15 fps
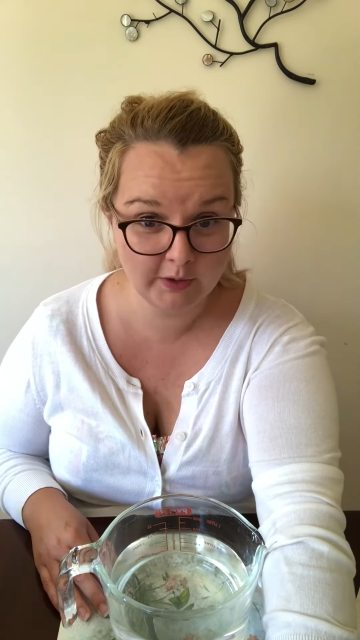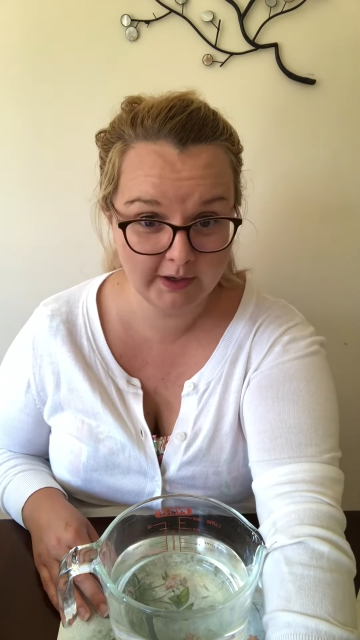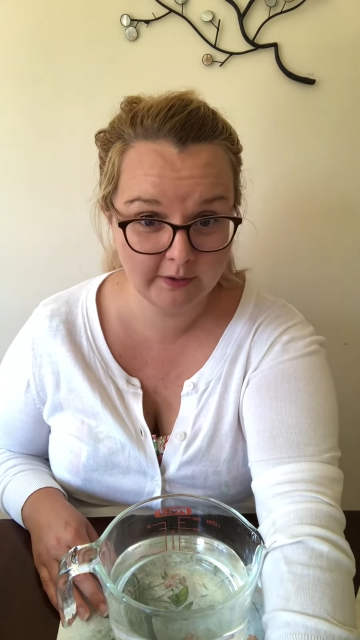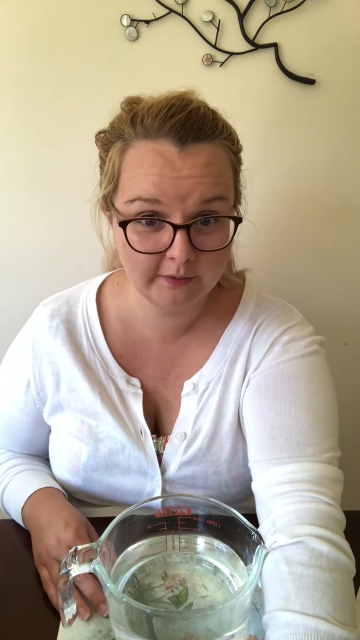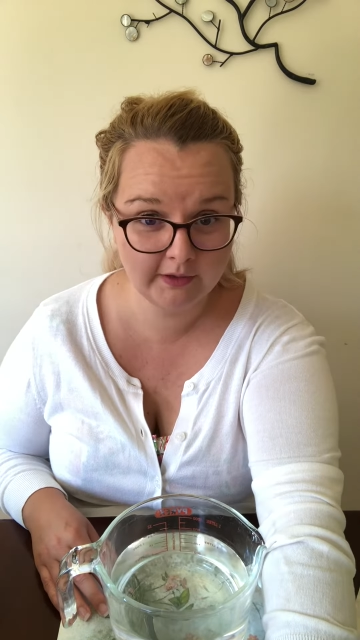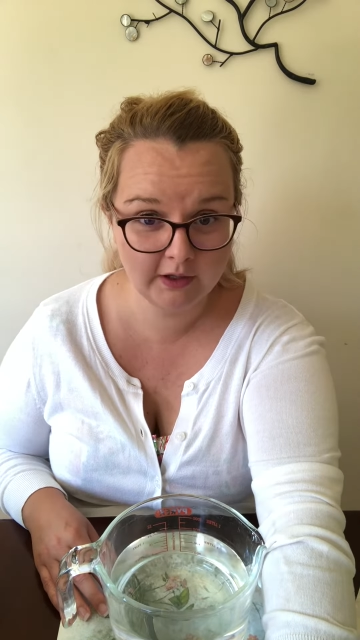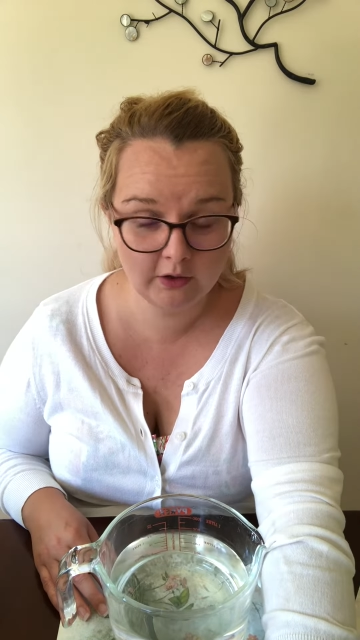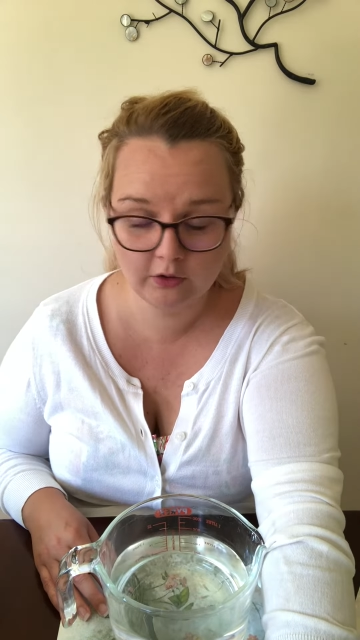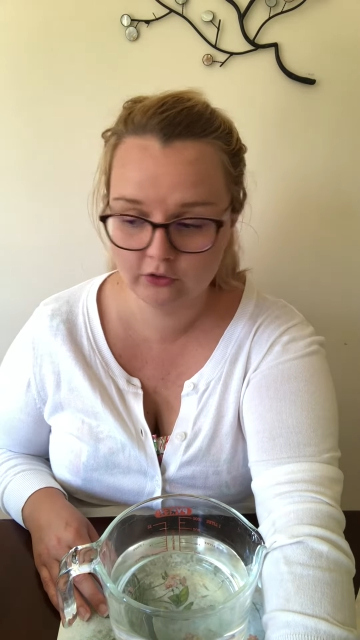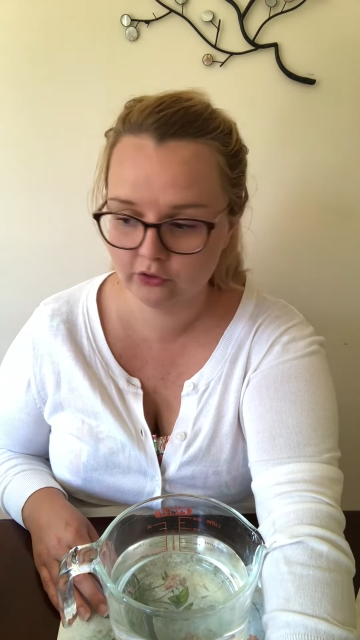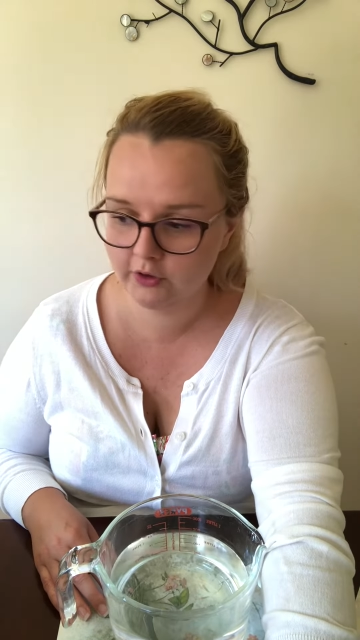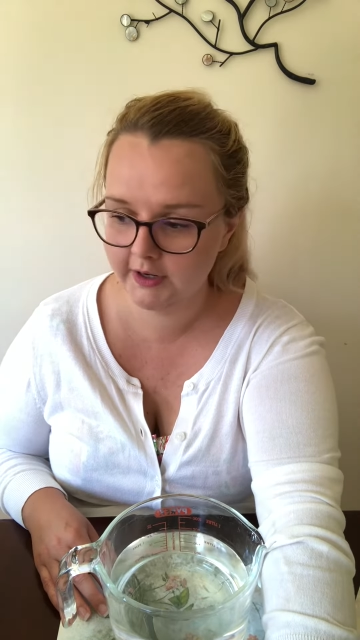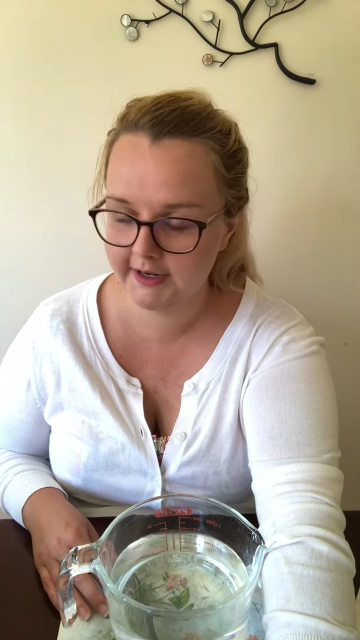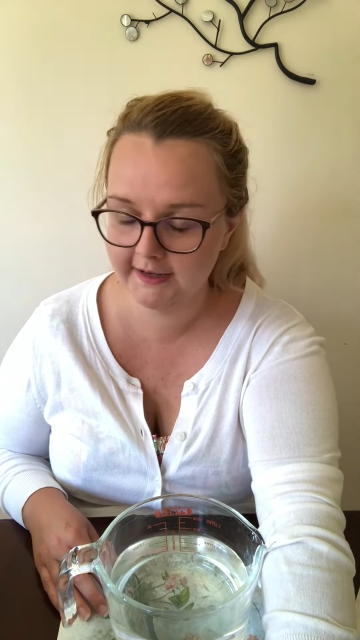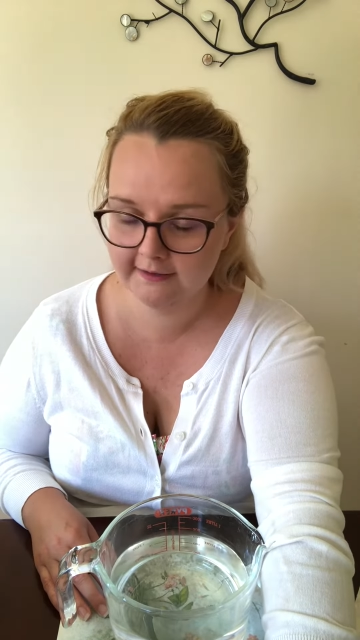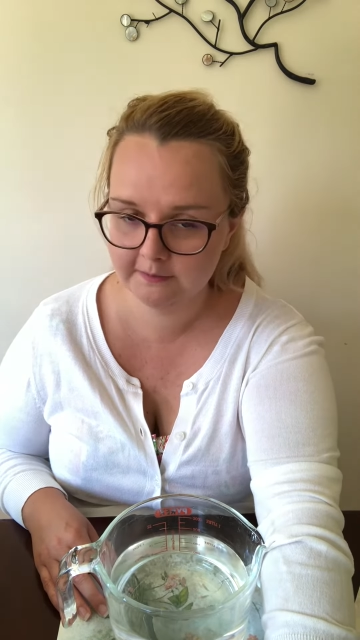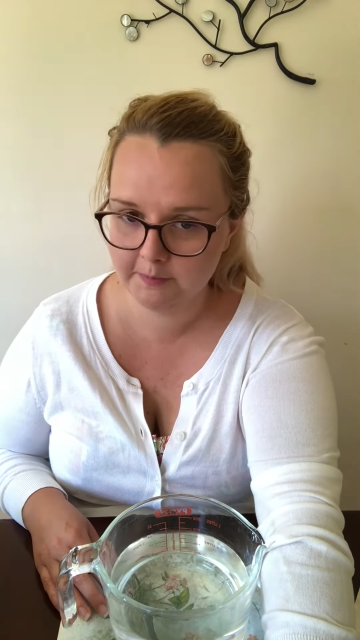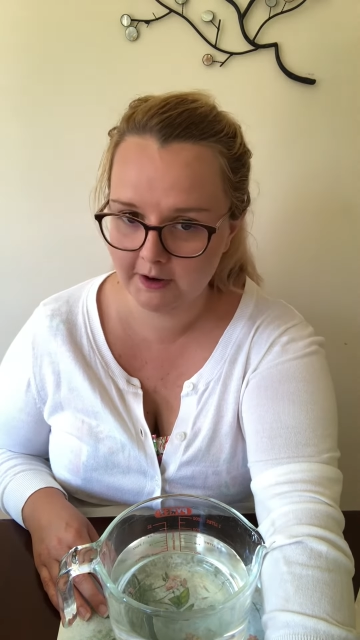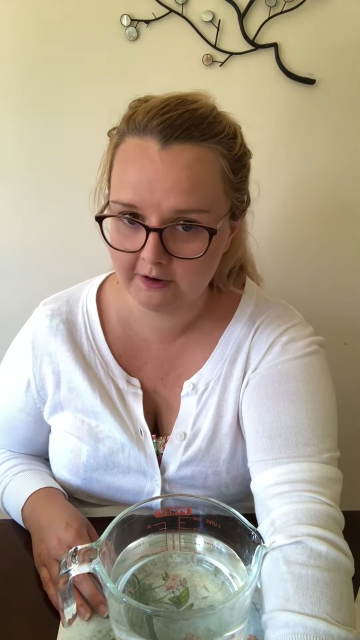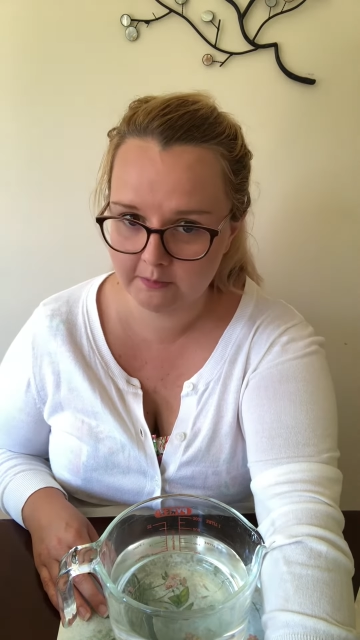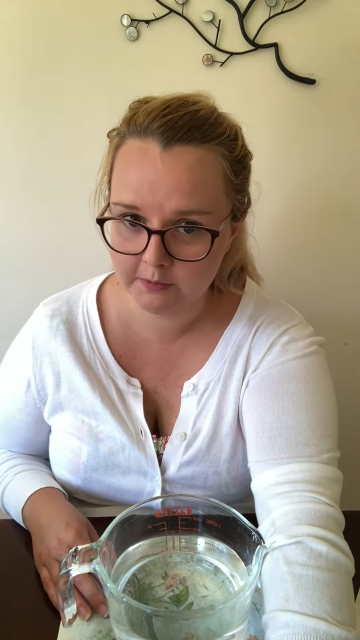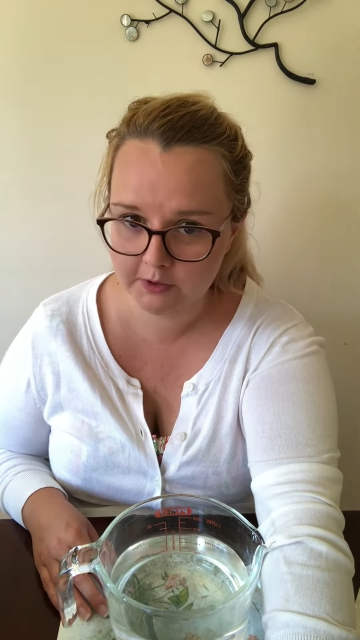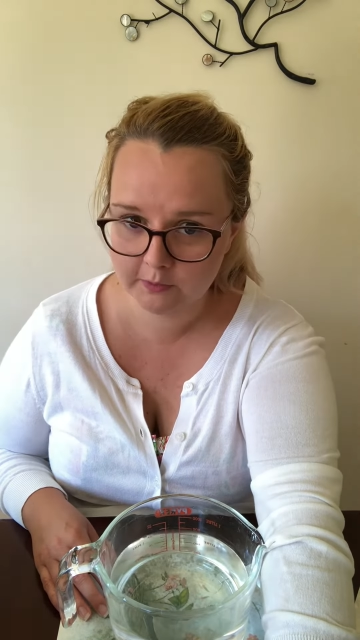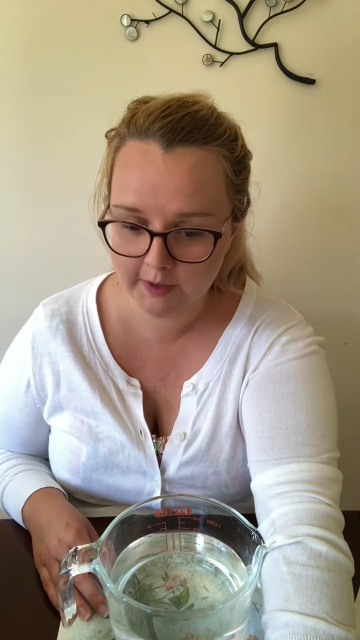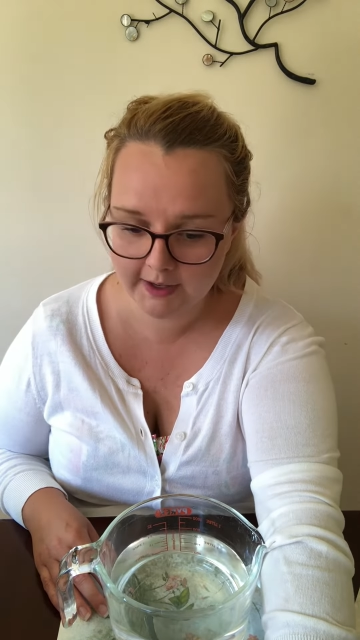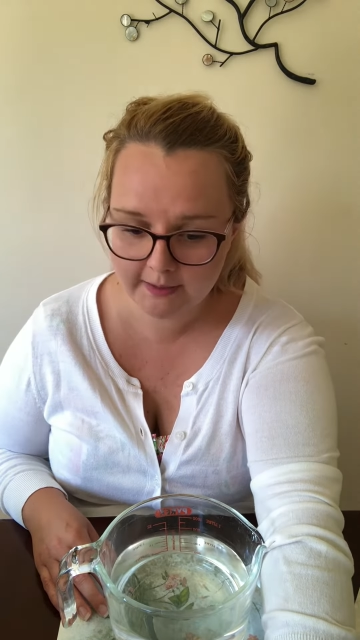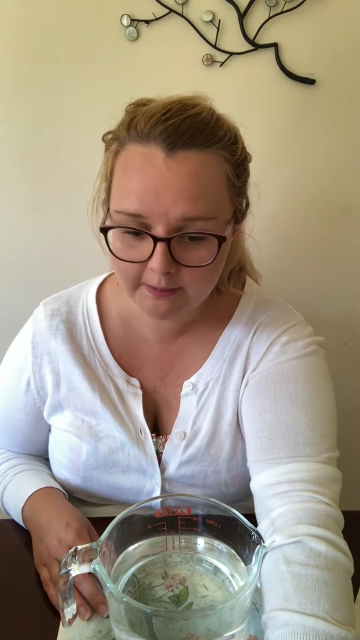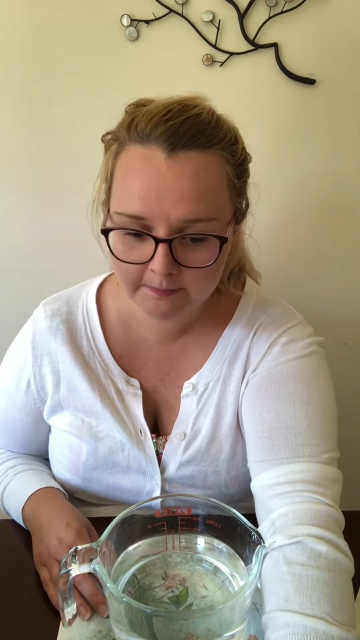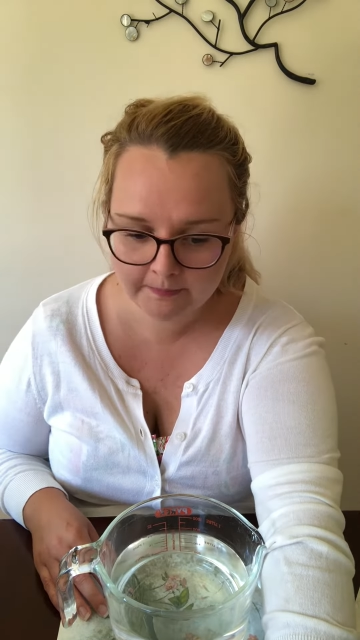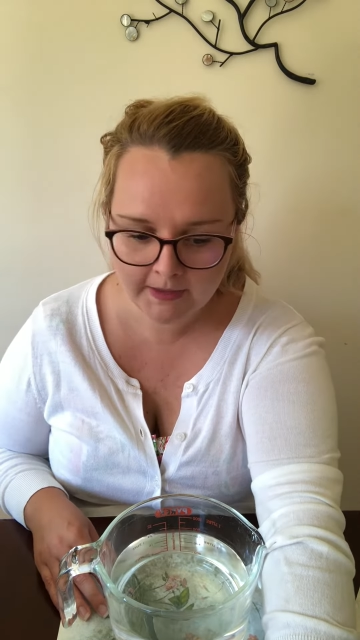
house that you could try and experiment with.